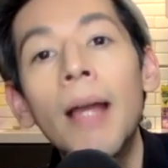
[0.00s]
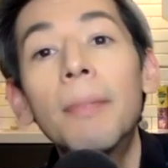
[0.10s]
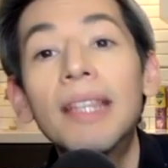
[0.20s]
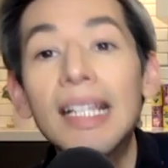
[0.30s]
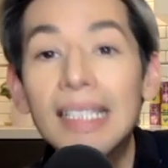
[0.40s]

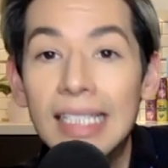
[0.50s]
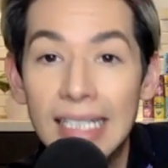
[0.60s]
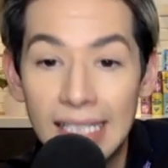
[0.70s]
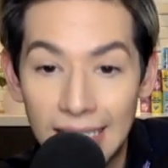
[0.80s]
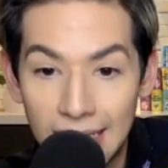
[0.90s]
But then
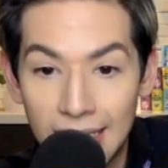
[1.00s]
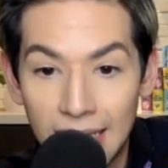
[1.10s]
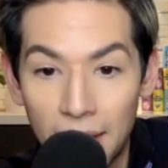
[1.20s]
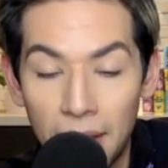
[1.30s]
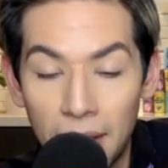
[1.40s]
season six
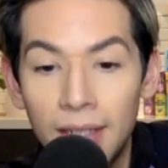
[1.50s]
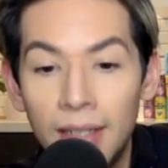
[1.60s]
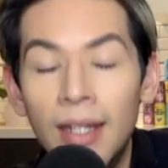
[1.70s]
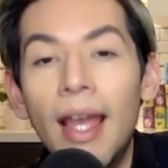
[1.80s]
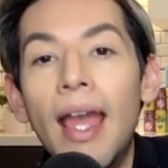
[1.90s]
came in.
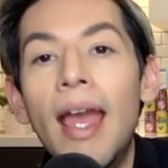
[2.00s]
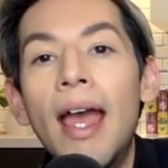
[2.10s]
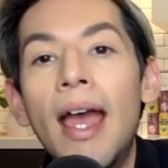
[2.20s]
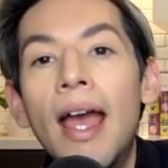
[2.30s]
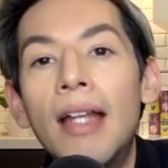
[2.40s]

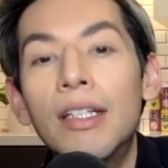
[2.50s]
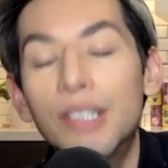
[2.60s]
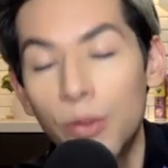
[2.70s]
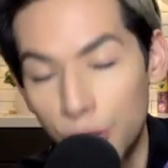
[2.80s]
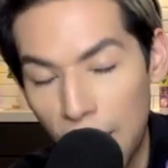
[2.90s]
And
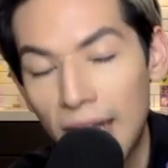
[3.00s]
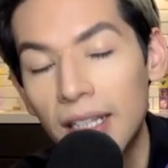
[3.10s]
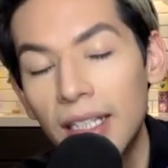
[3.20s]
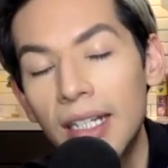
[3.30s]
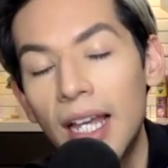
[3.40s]
so
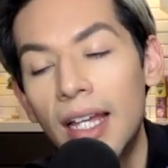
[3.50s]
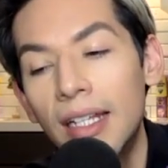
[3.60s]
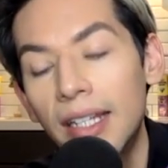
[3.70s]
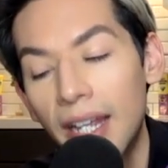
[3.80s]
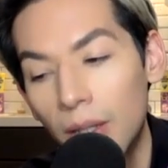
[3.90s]
Jacqueline
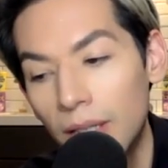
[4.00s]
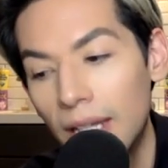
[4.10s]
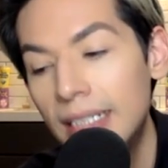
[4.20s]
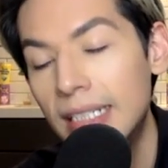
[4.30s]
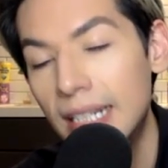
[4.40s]
and
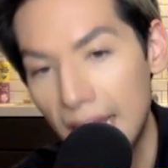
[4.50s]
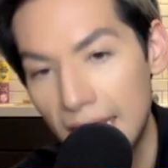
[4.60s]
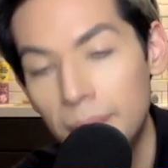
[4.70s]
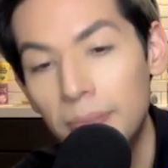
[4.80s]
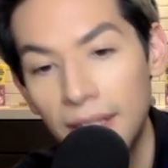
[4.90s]
Caroline did
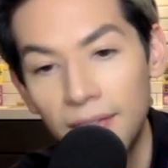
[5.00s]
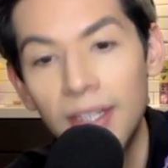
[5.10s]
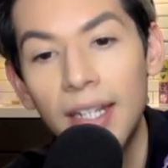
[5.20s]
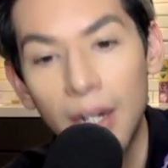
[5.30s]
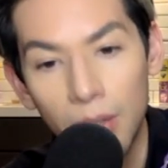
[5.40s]
end up
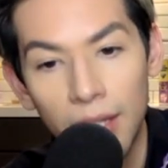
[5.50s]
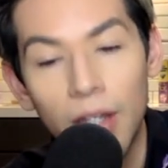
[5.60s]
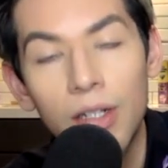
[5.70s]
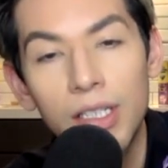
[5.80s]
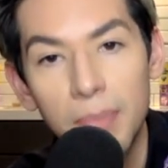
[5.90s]
leaving. Caroline
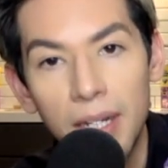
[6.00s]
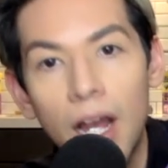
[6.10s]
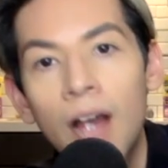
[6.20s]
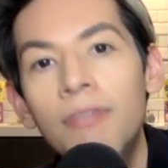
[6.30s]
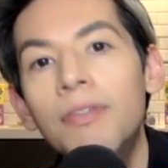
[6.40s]
got her
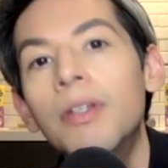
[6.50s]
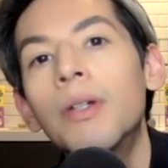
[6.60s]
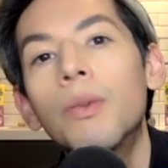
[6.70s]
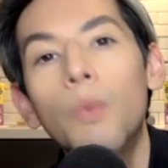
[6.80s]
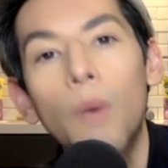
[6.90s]
spinoff,
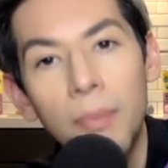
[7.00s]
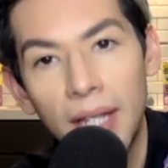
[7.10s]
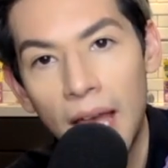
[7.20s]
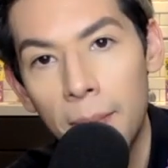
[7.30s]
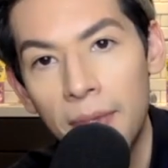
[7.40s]
One
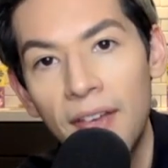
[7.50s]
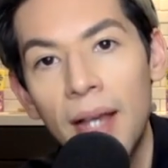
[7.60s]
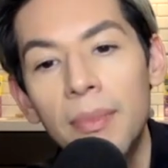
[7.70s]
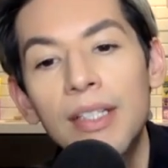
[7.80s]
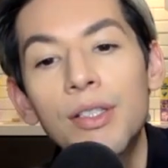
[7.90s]
Big Happy
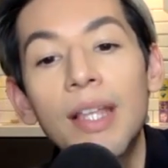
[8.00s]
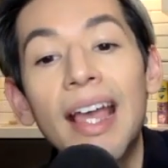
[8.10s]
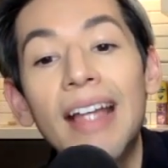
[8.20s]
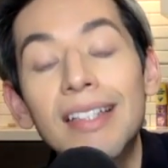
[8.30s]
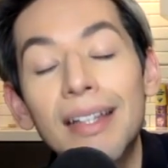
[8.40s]
Family. So they
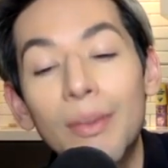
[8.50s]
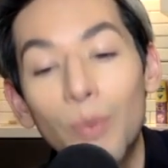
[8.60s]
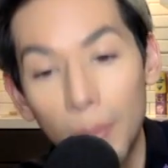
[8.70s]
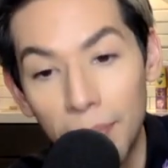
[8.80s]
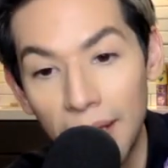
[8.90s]
had to
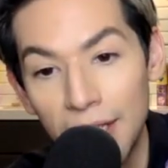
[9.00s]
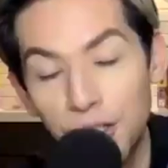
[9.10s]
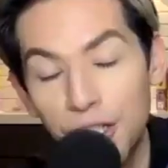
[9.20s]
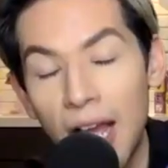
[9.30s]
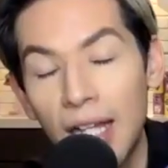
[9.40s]
replace
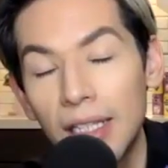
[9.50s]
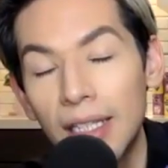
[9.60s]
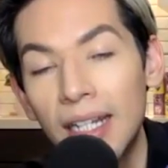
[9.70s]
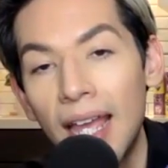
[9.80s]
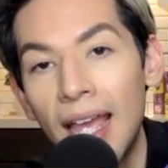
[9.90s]

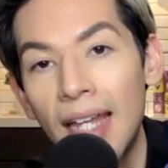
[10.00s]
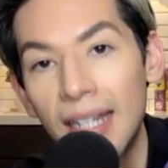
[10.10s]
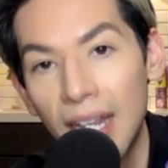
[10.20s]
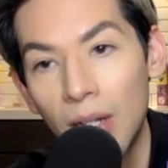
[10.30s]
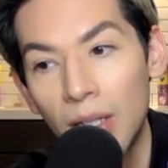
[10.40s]
Jacqueline and
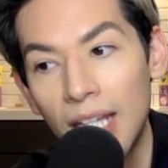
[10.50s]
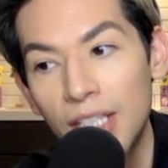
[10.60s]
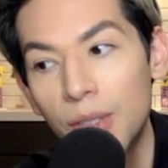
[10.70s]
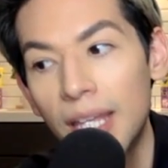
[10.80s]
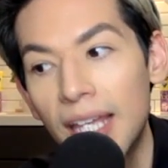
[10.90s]
Caroline.
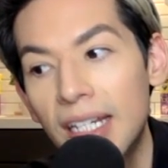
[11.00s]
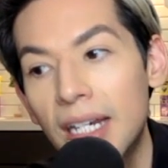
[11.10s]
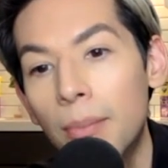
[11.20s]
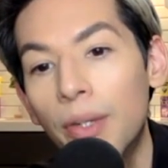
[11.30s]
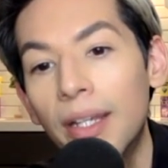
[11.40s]
So they ended
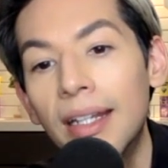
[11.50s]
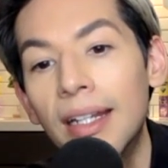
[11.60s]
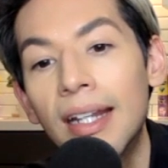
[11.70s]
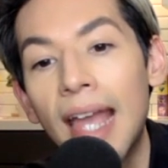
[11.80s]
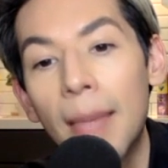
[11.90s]
up bringing
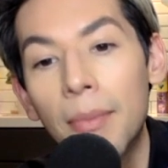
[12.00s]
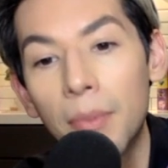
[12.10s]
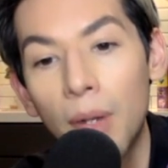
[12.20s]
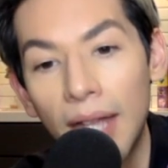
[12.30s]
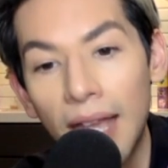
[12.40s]
in Amber
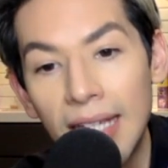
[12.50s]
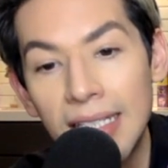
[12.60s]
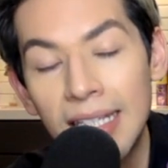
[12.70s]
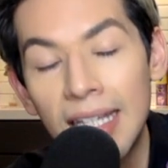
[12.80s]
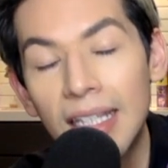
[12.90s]

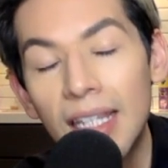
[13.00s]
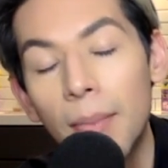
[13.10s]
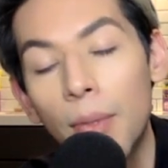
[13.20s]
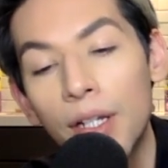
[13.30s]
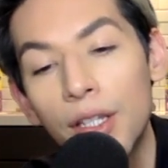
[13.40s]
Marchese. And then they
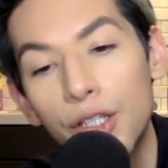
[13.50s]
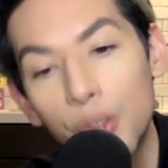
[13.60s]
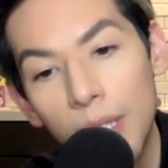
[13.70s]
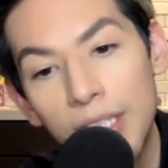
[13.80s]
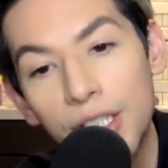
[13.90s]
brought in the
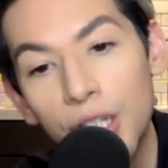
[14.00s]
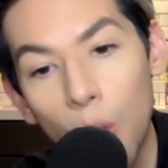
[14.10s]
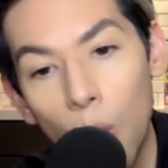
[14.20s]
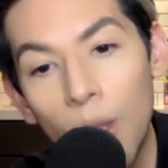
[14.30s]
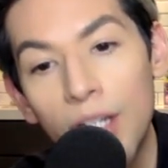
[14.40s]
twins,
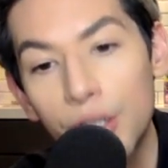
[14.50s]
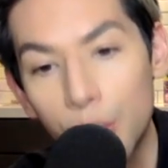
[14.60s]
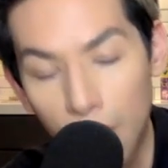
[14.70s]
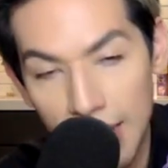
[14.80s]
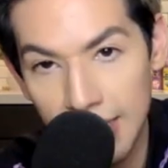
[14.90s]
Nicole and
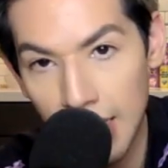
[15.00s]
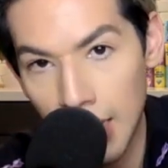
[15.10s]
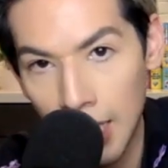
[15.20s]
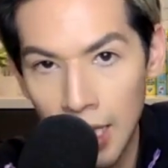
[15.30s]
Teresa.